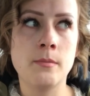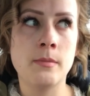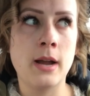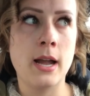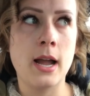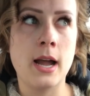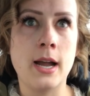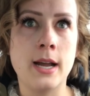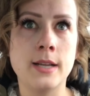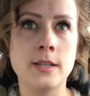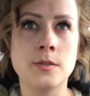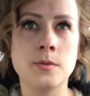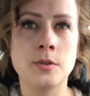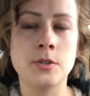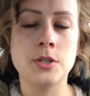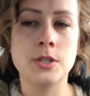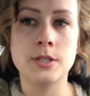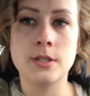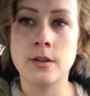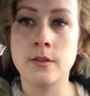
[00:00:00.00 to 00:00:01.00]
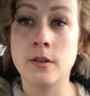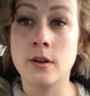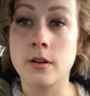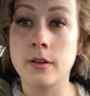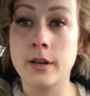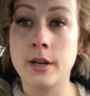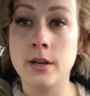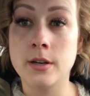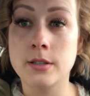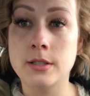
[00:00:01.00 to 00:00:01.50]
My eyes were just a
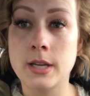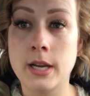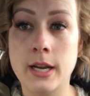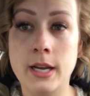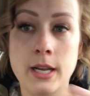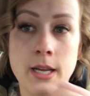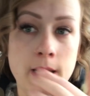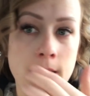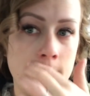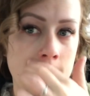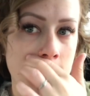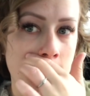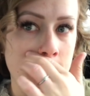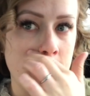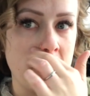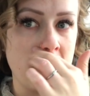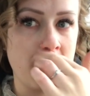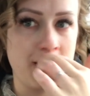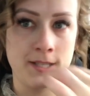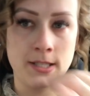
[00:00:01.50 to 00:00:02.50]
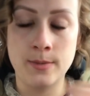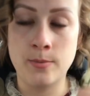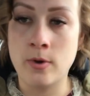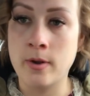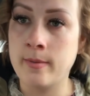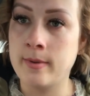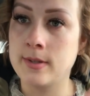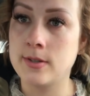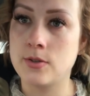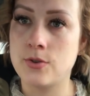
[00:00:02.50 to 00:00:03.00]
little irritated at my last
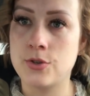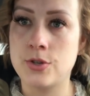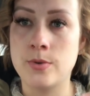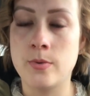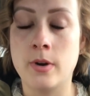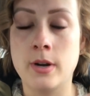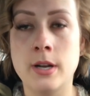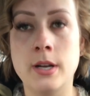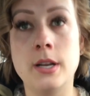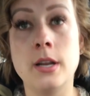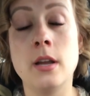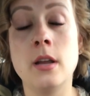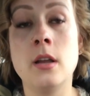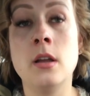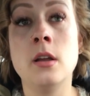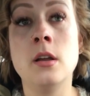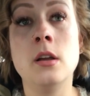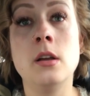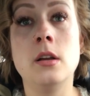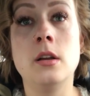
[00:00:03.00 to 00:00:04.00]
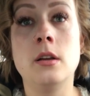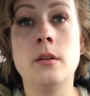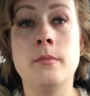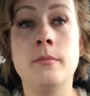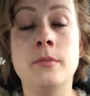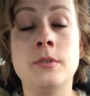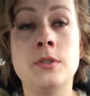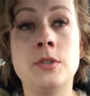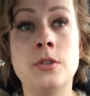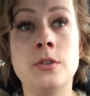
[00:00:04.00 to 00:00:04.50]
appointment, so she wanted
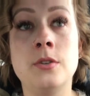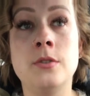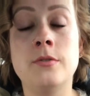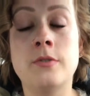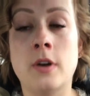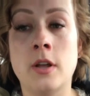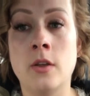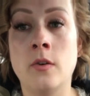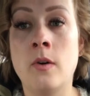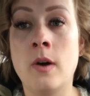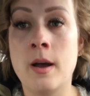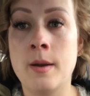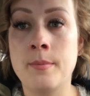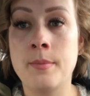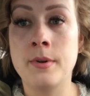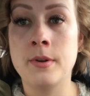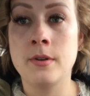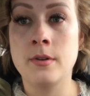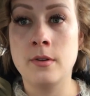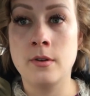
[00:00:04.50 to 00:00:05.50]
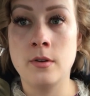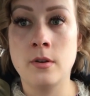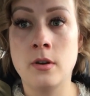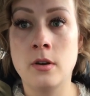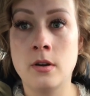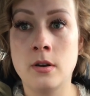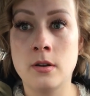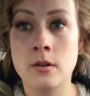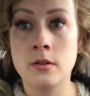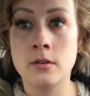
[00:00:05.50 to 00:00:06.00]
to follow up
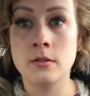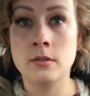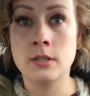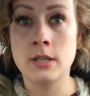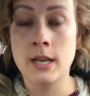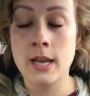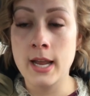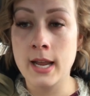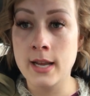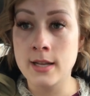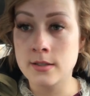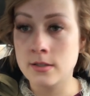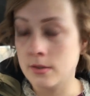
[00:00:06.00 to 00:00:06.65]
today.